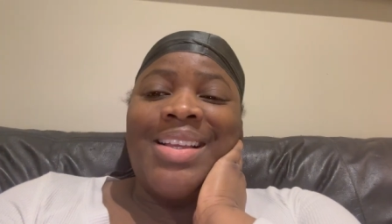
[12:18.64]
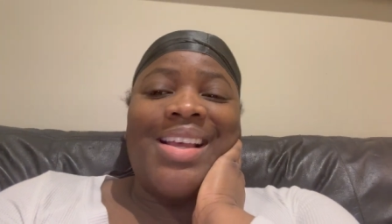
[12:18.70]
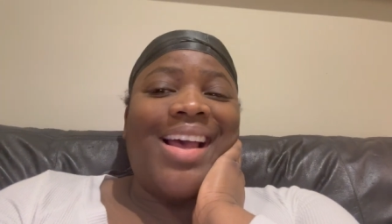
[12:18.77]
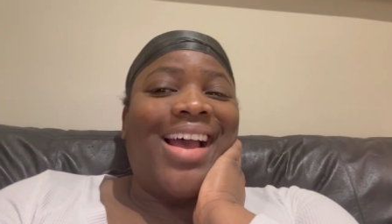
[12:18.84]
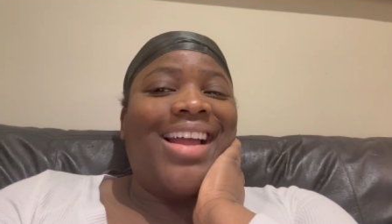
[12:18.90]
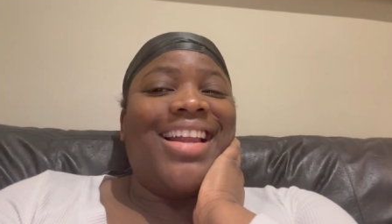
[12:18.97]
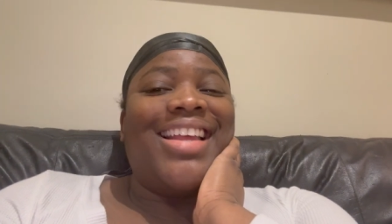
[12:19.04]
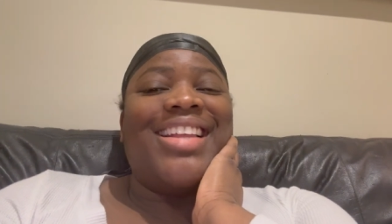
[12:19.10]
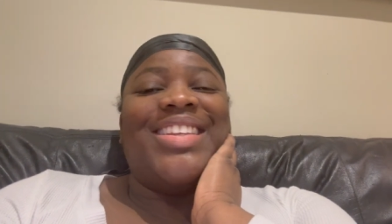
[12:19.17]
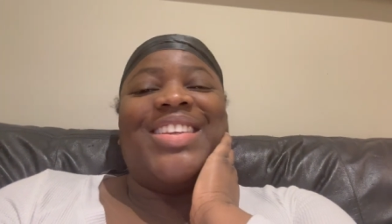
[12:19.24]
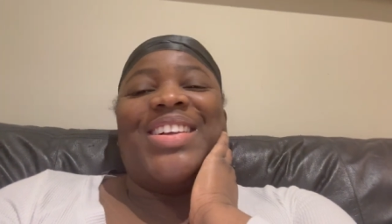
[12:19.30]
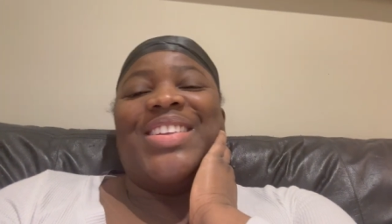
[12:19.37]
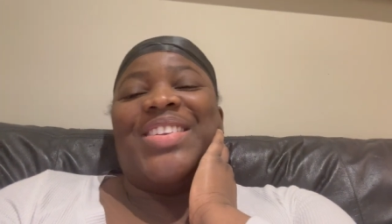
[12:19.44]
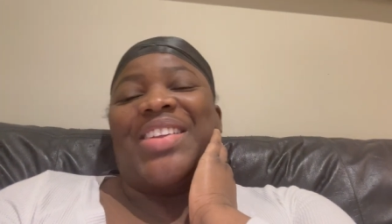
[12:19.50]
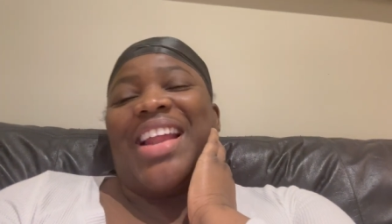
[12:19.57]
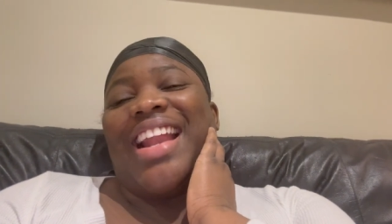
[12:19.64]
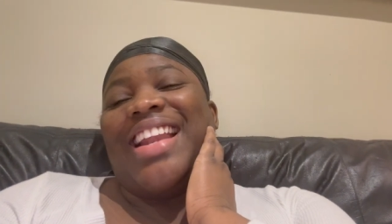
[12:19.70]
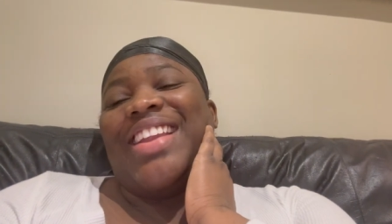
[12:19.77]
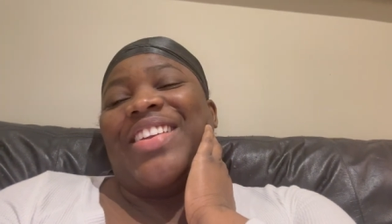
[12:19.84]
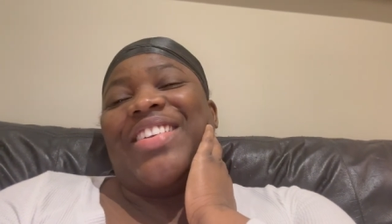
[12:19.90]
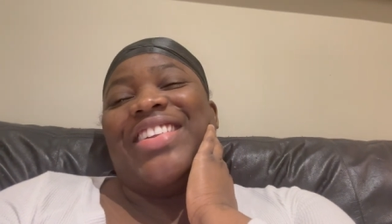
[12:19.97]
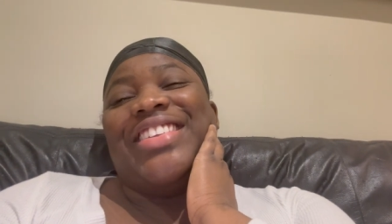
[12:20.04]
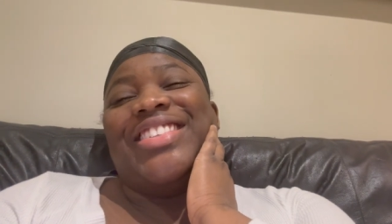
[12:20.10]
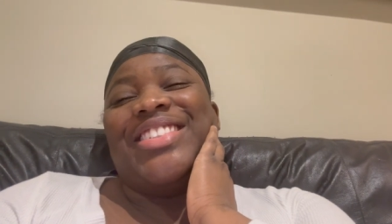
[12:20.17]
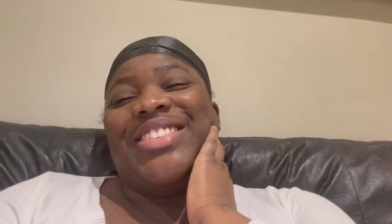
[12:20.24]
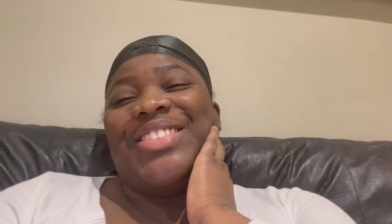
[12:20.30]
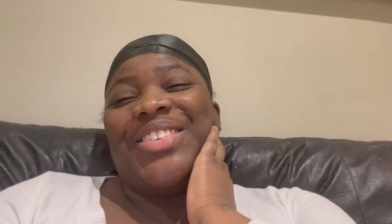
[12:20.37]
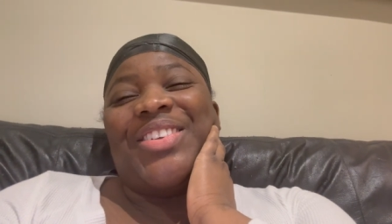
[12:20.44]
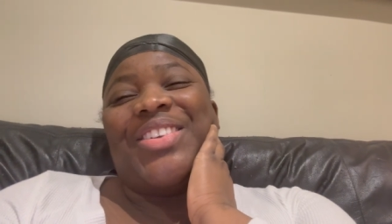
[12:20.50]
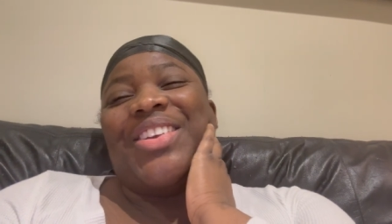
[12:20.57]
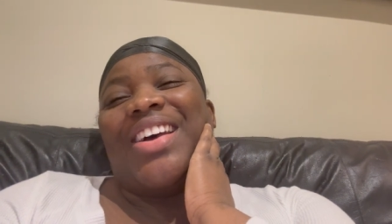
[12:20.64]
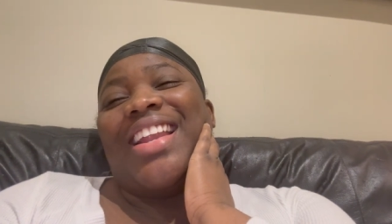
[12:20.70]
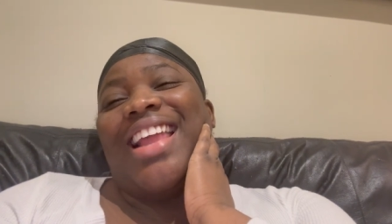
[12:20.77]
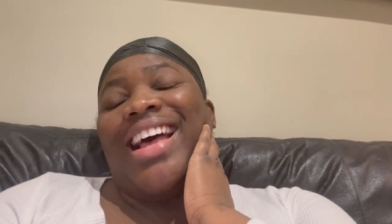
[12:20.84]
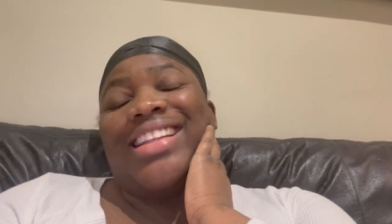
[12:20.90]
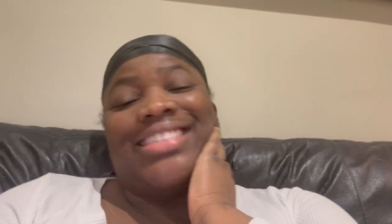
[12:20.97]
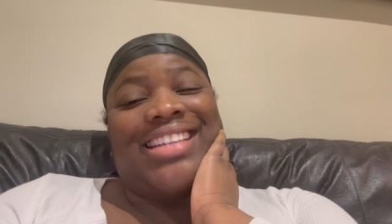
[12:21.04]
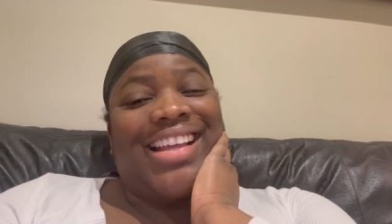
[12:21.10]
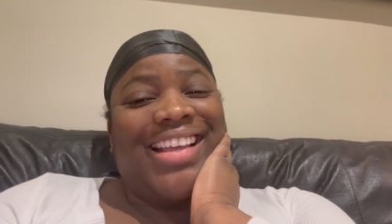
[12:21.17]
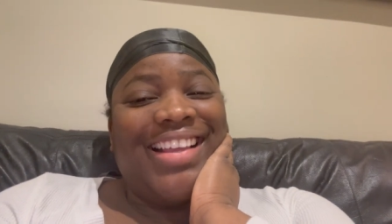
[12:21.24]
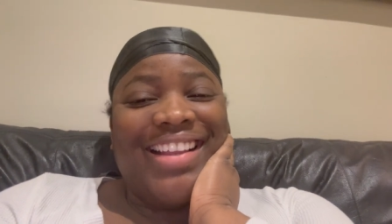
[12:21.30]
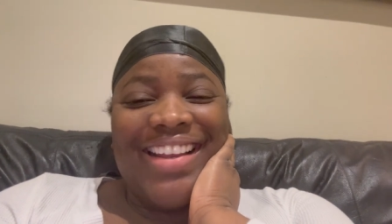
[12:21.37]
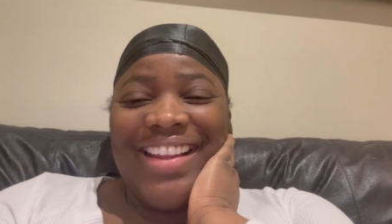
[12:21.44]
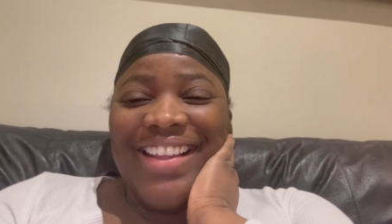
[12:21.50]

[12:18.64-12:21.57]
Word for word: I could you and I literally just showed y'all last night